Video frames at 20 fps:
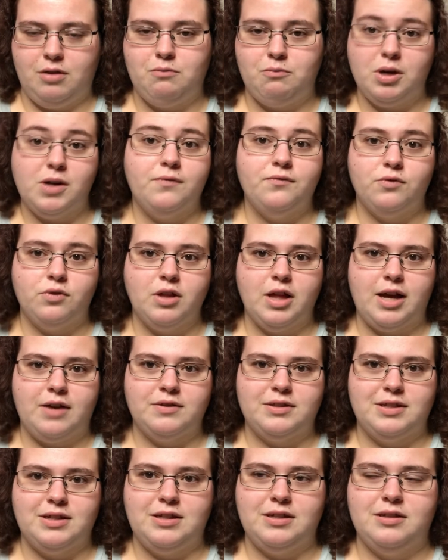what Full
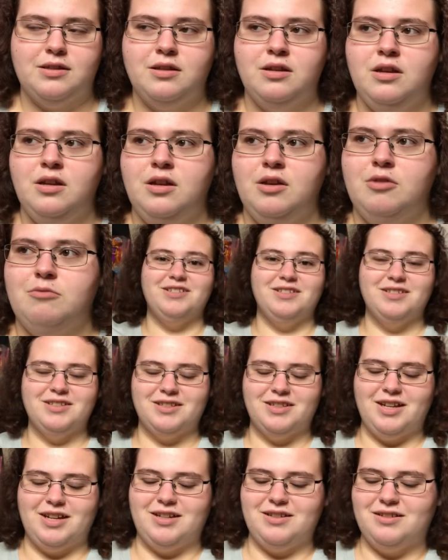House is, just in
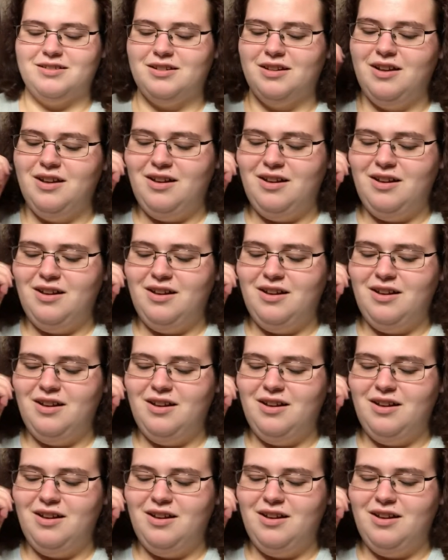case.